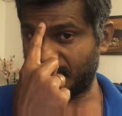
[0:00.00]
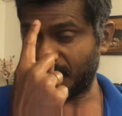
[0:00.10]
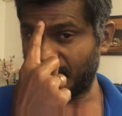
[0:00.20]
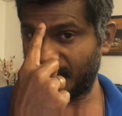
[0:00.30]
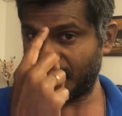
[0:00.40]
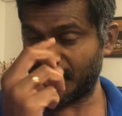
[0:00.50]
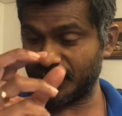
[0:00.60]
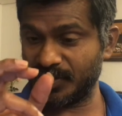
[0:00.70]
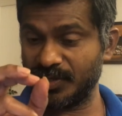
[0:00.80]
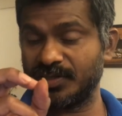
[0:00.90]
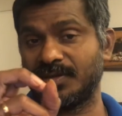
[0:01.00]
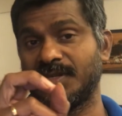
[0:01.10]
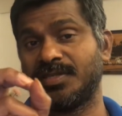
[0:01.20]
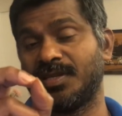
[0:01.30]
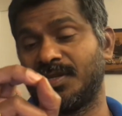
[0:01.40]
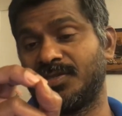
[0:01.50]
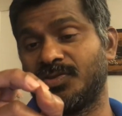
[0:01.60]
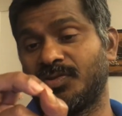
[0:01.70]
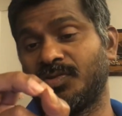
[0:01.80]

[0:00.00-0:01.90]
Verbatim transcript: The other energy is, let's say, it's